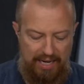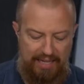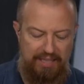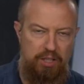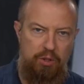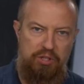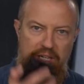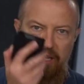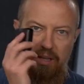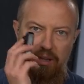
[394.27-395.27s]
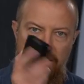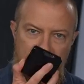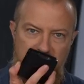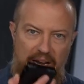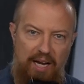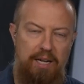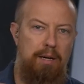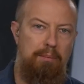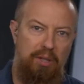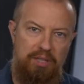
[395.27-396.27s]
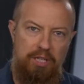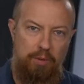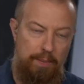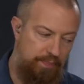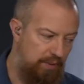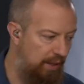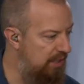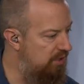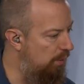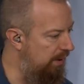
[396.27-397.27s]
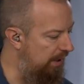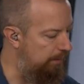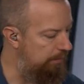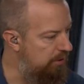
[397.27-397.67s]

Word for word: and then using this guy plugged into it. And let's see what we get here.